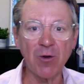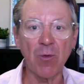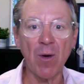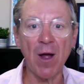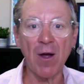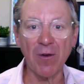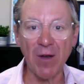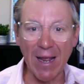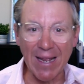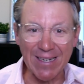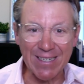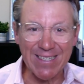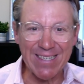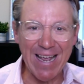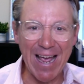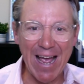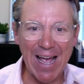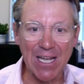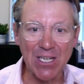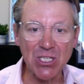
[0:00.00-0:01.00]
around and
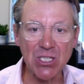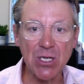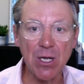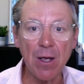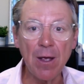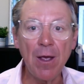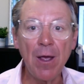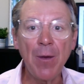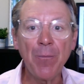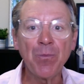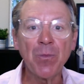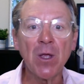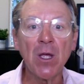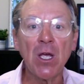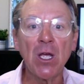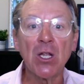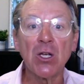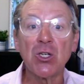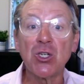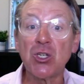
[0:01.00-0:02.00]
test
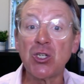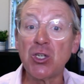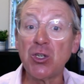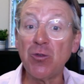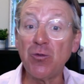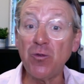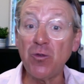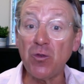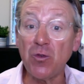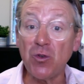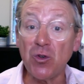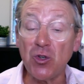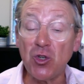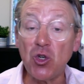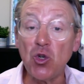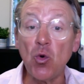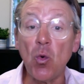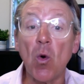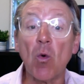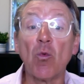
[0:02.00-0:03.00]
to
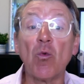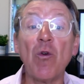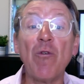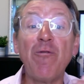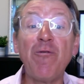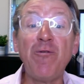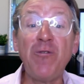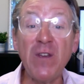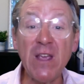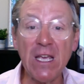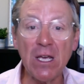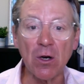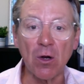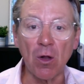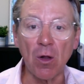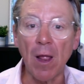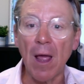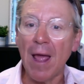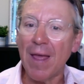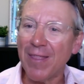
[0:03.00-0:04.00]
to
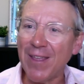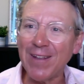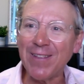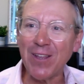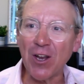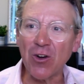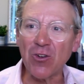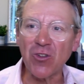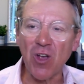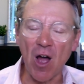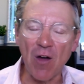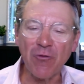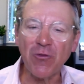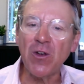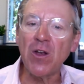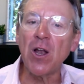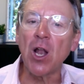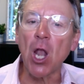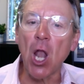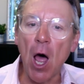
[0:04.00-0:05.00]
reveal that there's
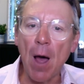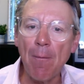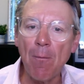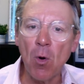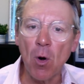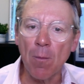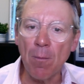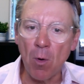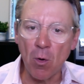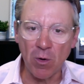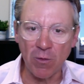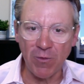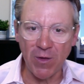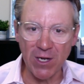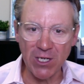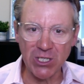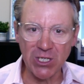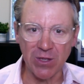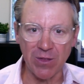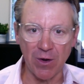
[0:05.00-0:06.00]
often a lot more
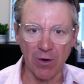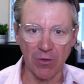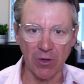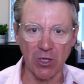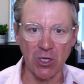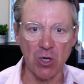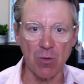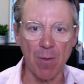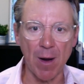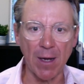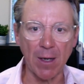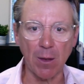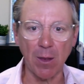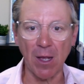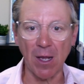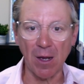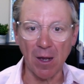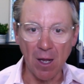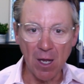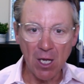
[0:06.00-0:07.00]
motivation there than you might
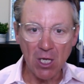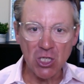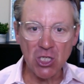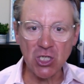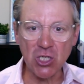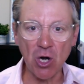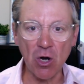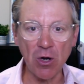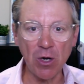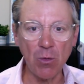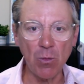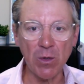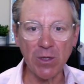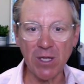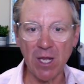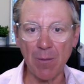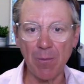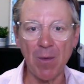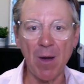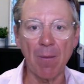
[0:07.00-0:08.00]
think. Starting with
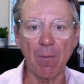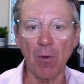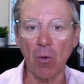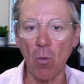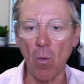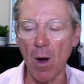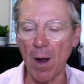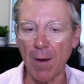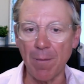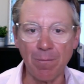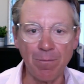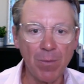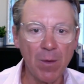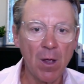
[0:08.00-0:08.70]
tip number 1.